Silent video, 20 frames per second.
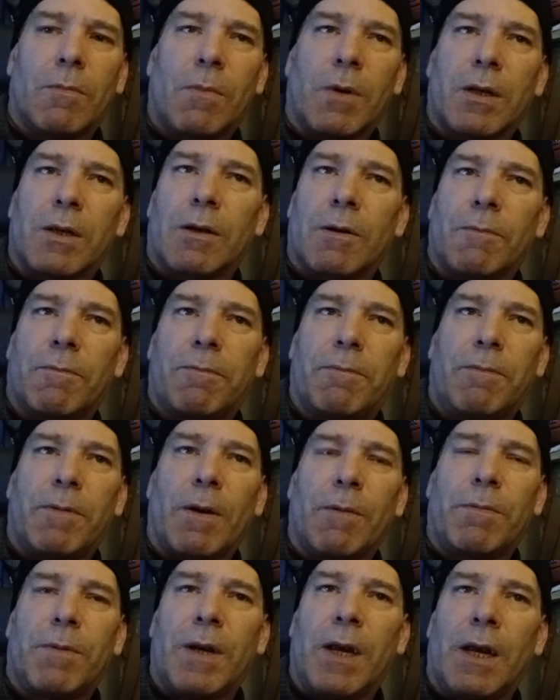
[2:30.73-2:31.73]
was it
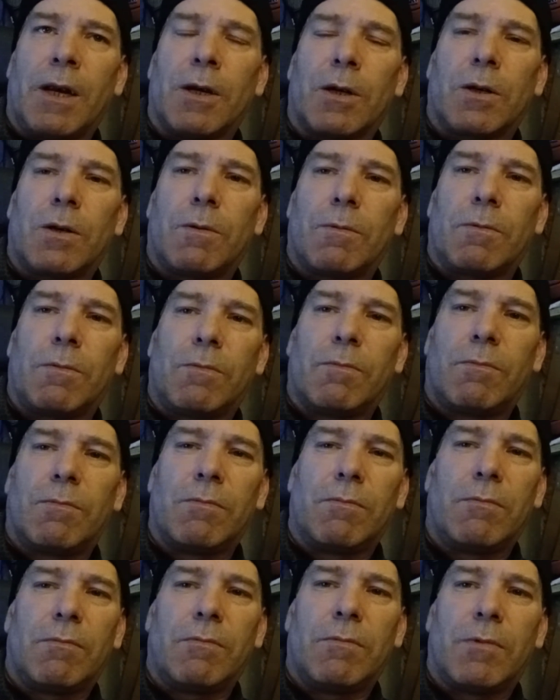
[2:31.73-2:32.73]
15,
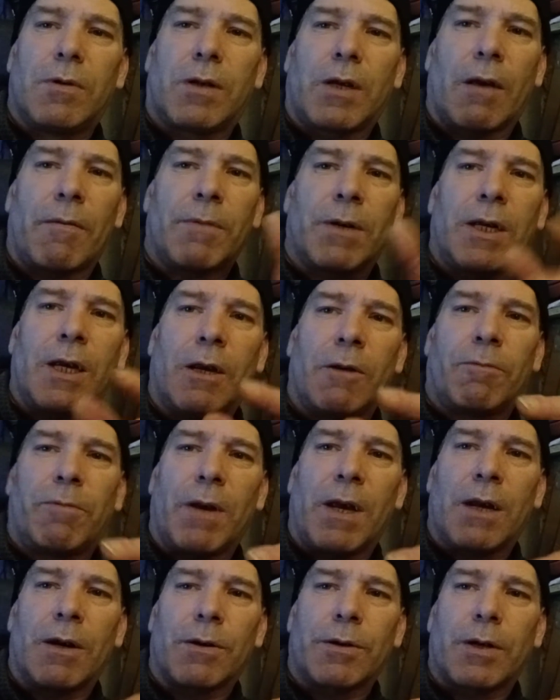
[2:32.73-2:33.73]
17
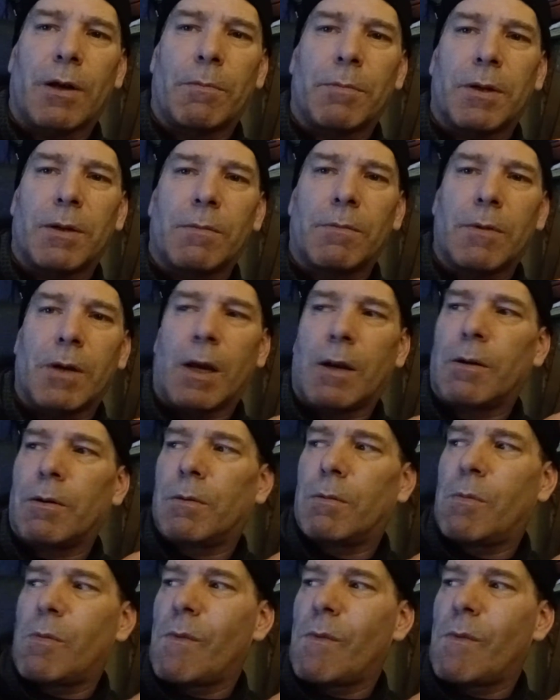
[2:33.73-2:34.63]
feet or something? You know.